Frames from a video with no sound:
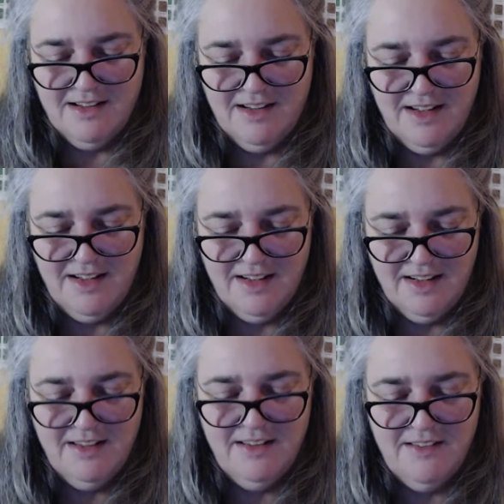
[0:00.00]
And it
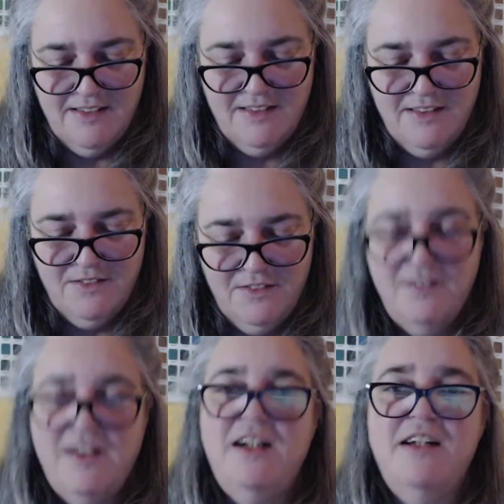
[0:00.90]
is
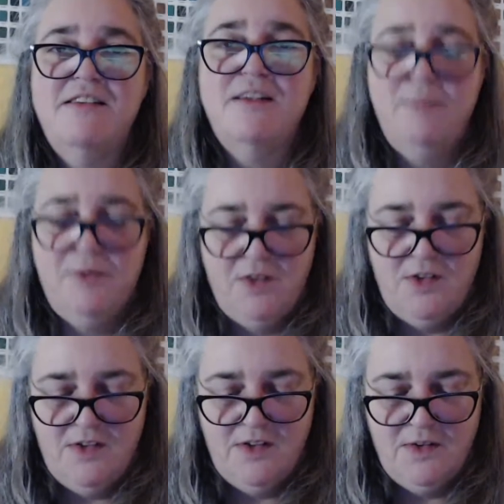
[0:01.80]
very simple
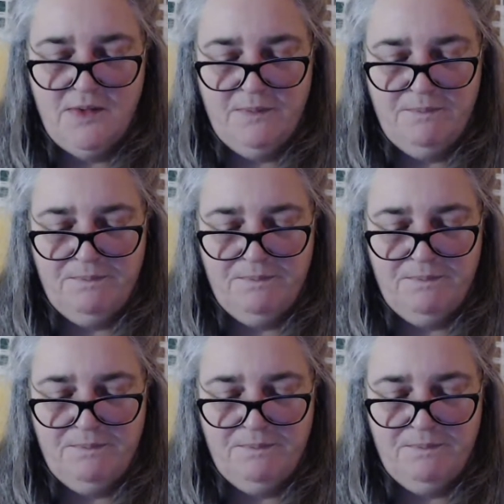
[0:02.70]
to do.